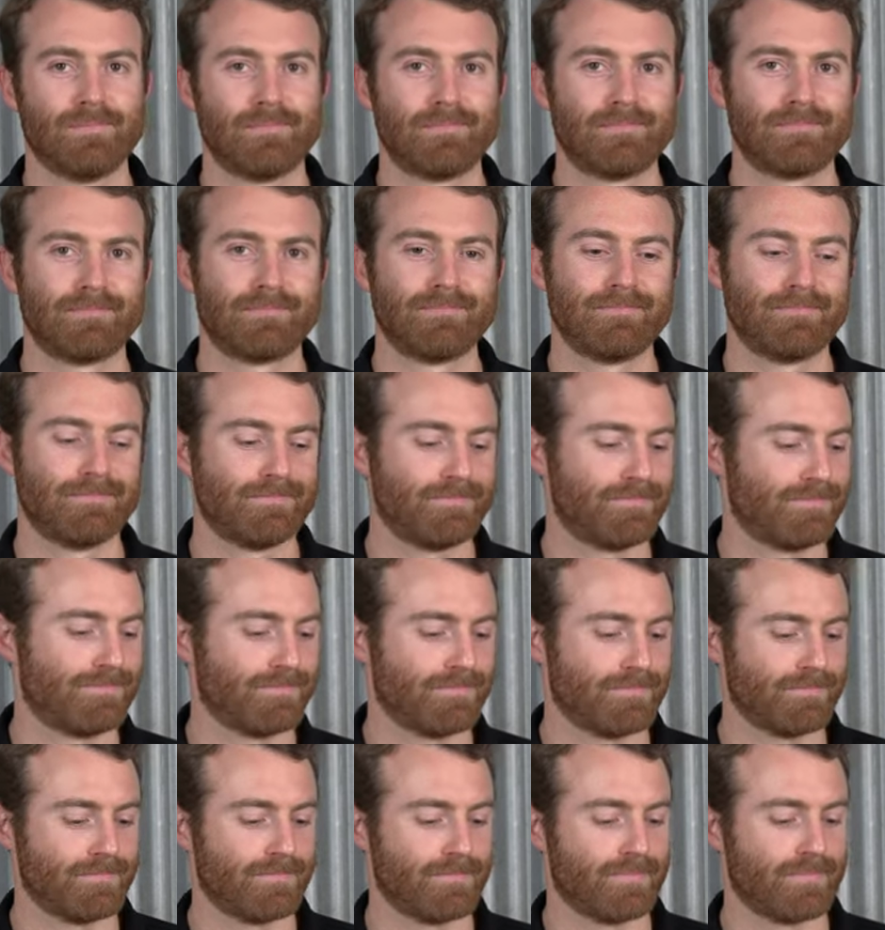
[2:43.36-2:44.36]

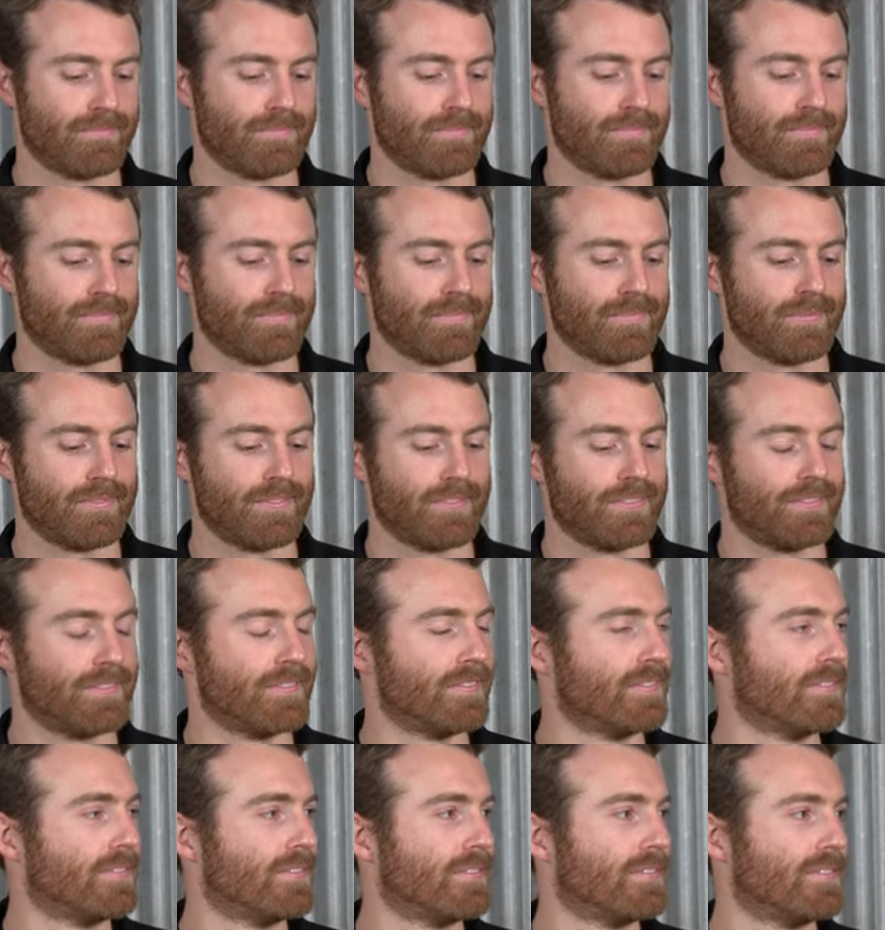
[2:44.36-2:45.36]

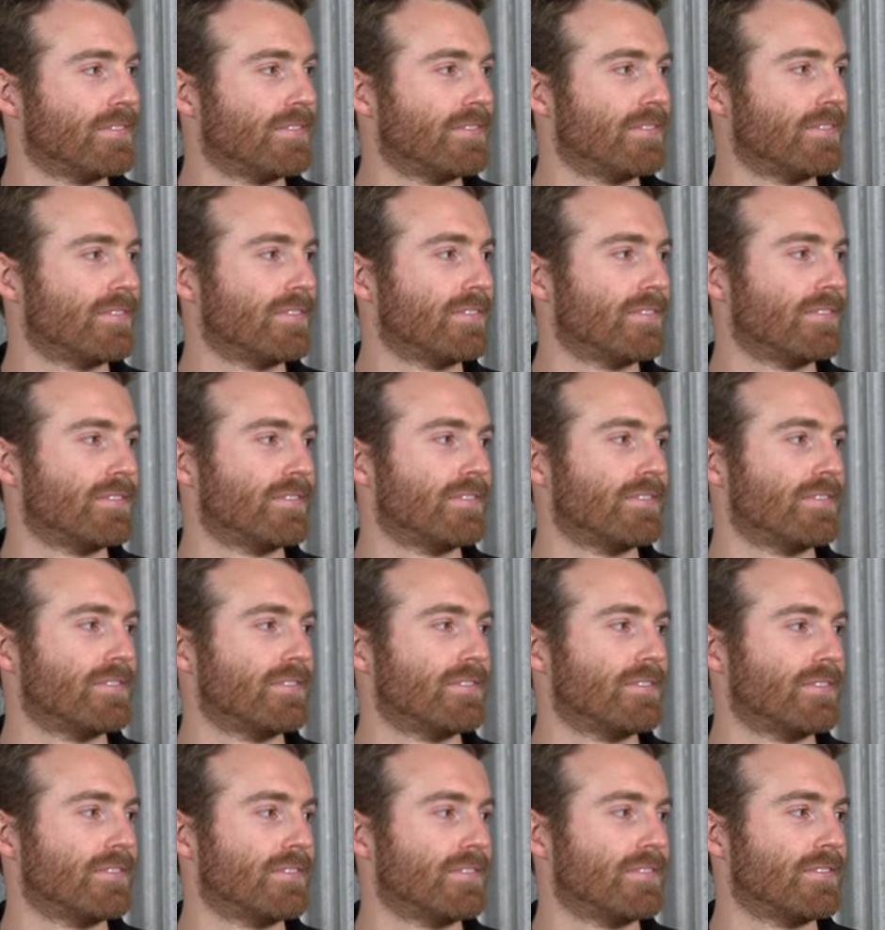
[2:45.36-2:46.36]

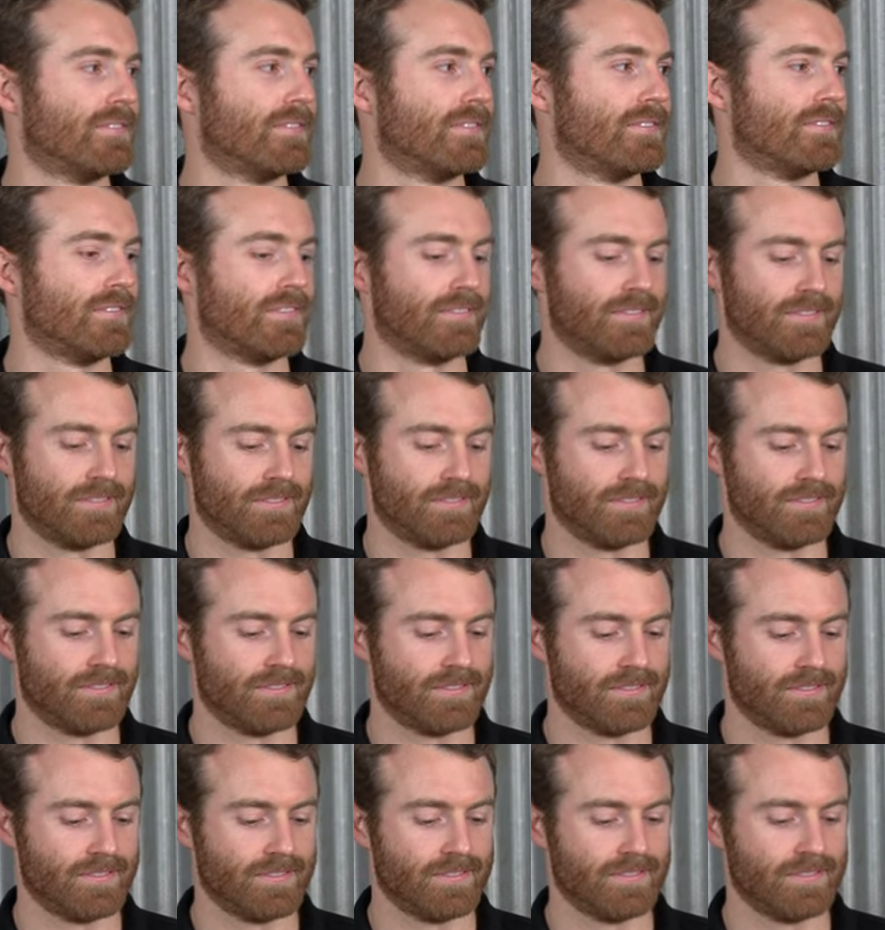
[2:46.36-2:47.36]

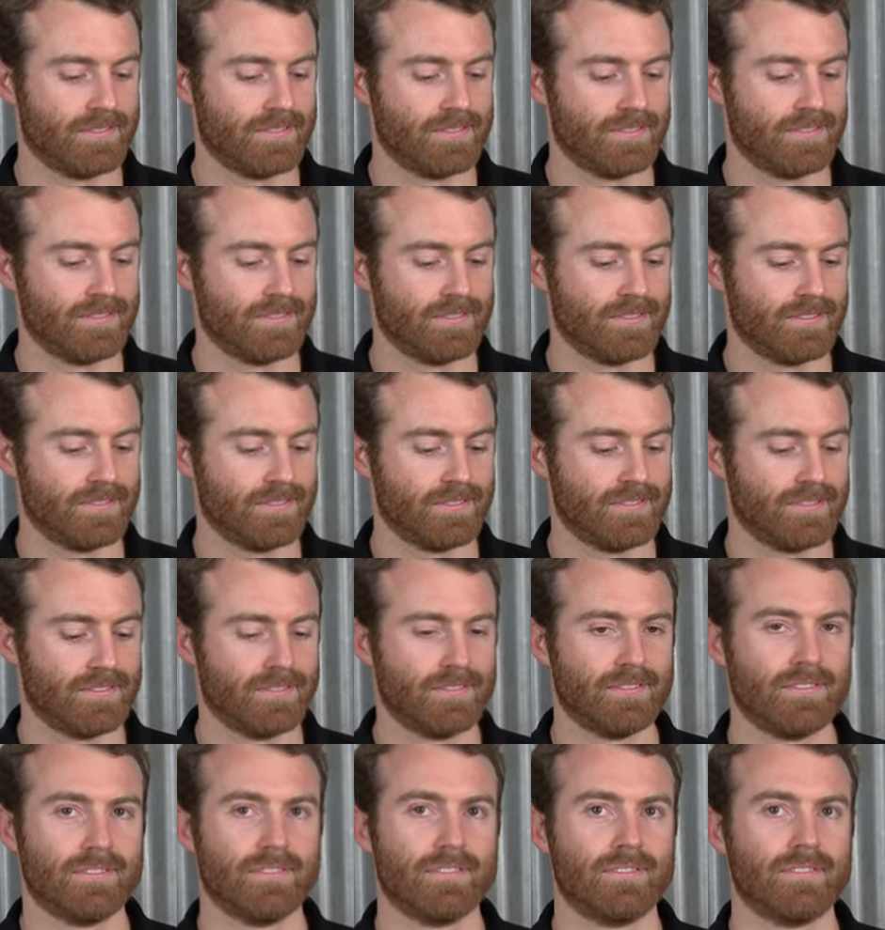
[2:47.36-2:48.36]

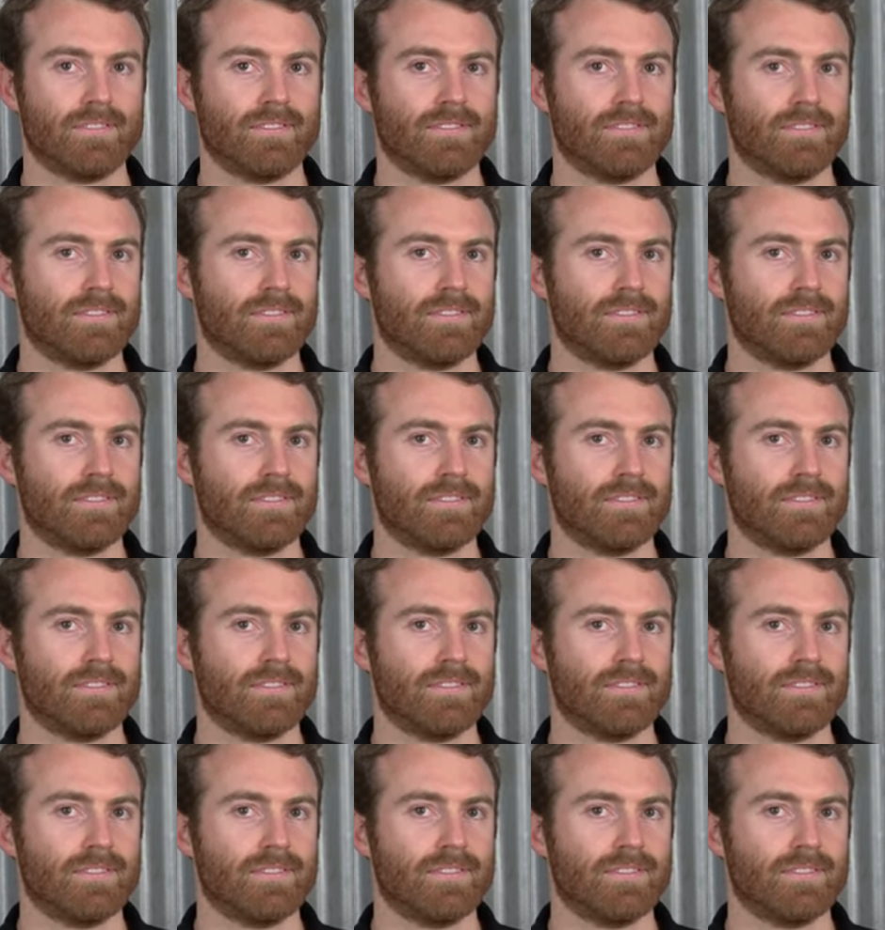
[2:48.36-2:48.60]
(silent)